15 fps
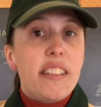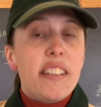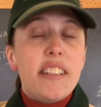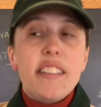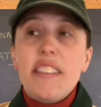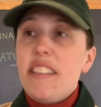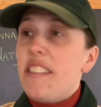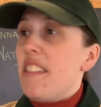
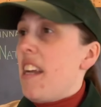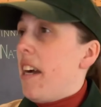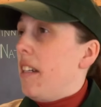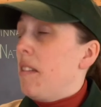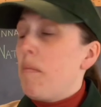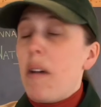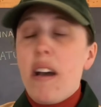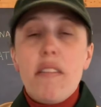It's not
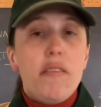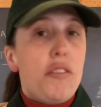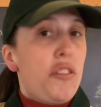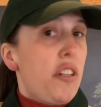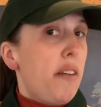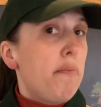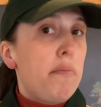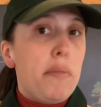about
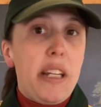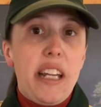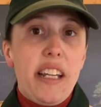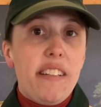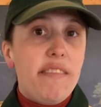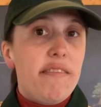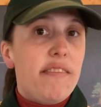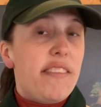
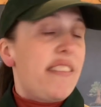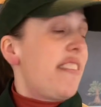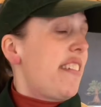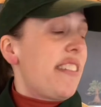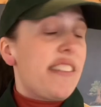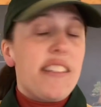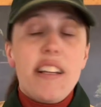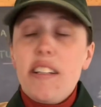jumping, and
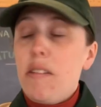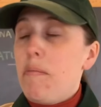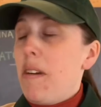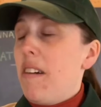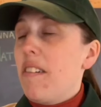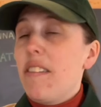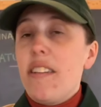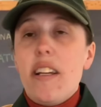it's not
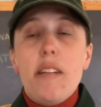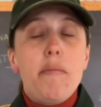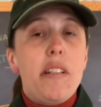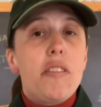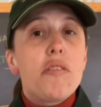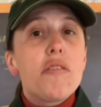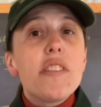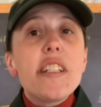about climbing
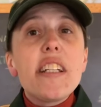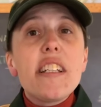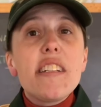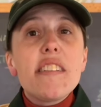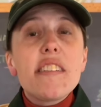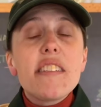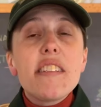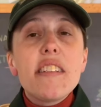
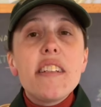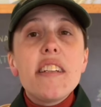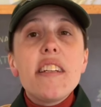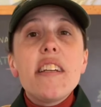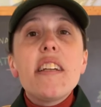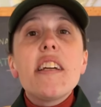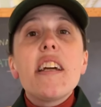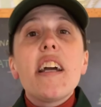trees.
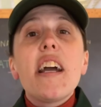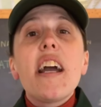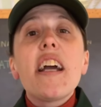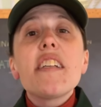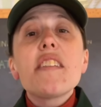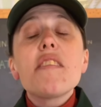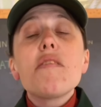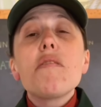It
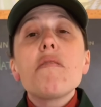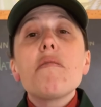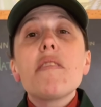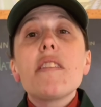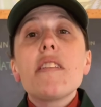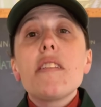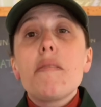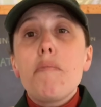has to do with
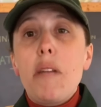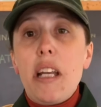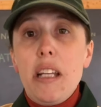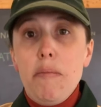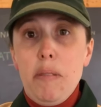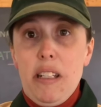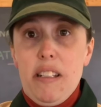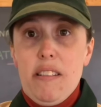its
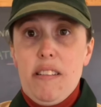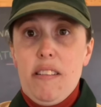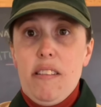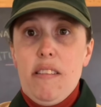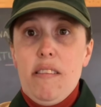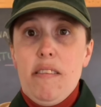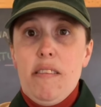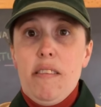babies.
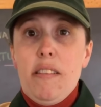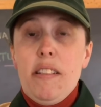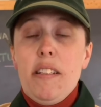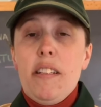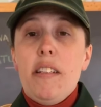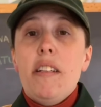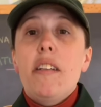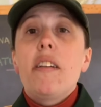
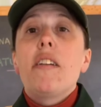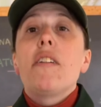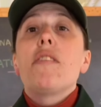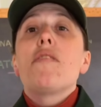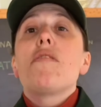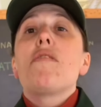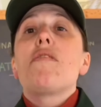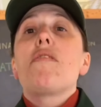
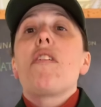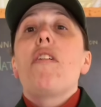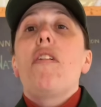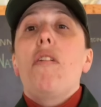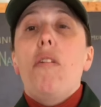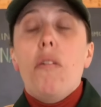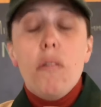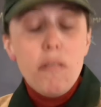
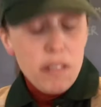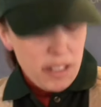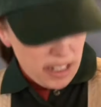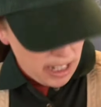So, a